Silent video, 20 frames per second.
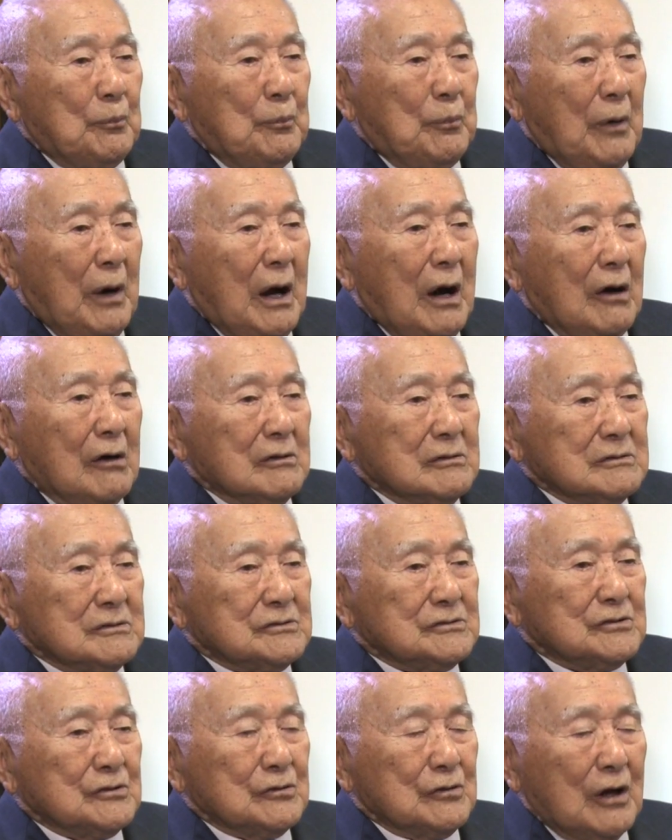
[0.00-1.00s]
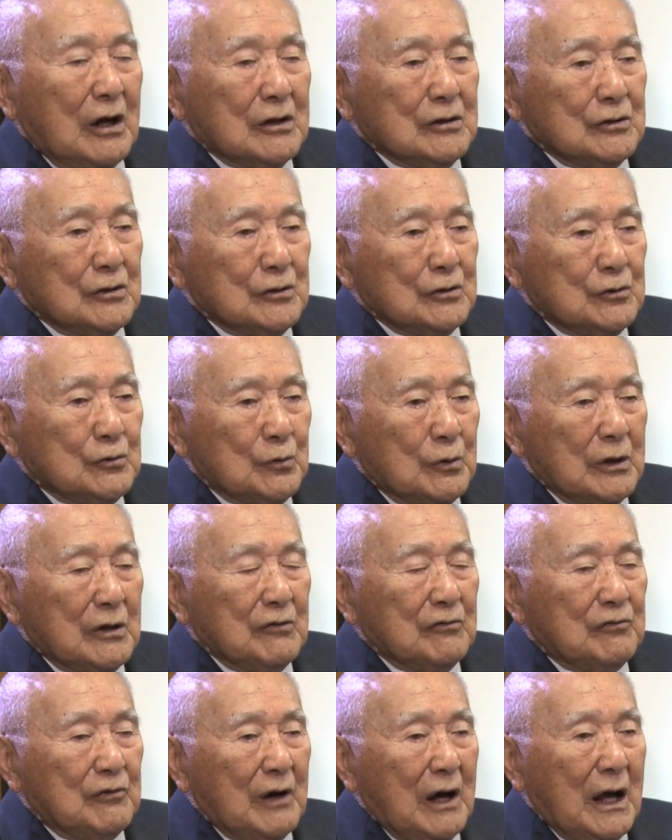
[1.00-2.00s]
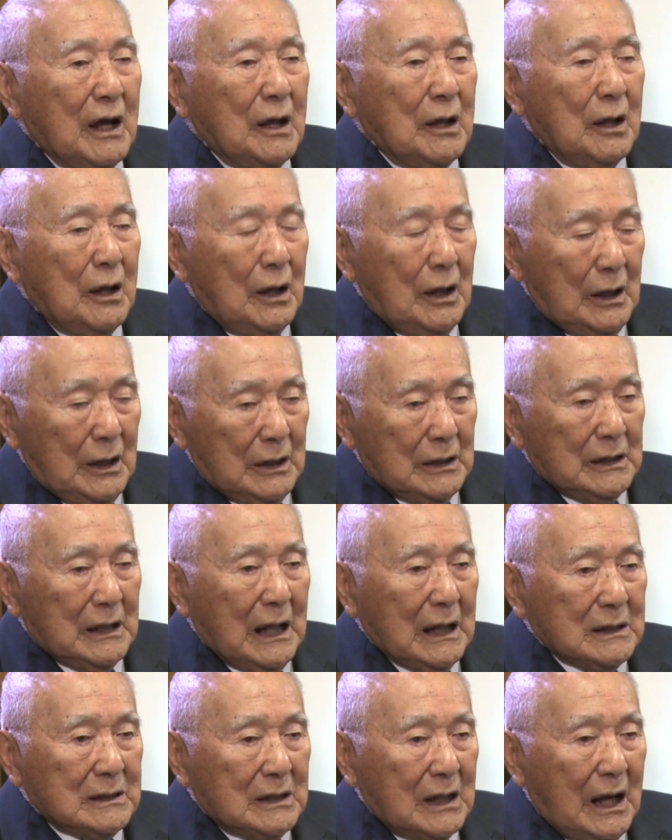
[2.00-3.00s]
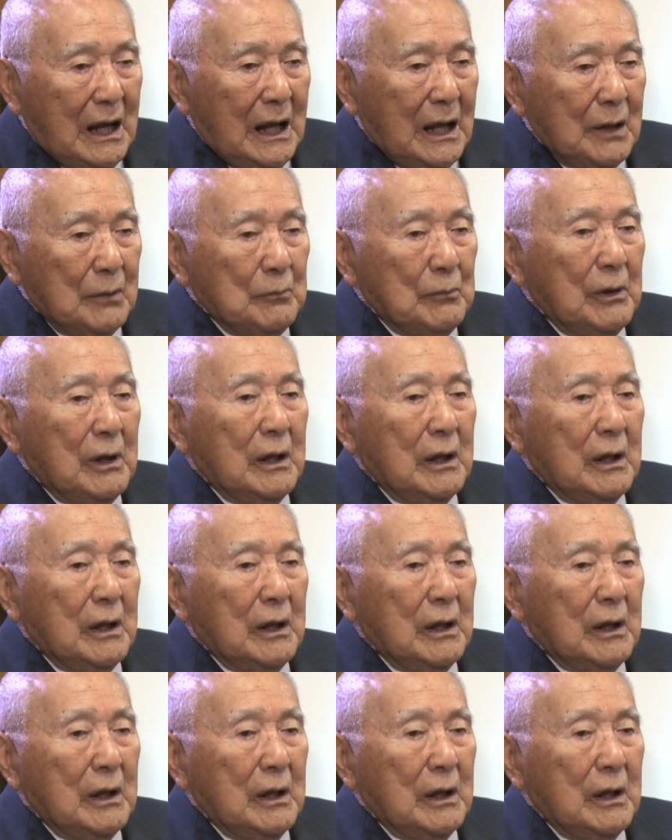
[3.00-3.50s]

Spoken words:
pounds or 125 at that time.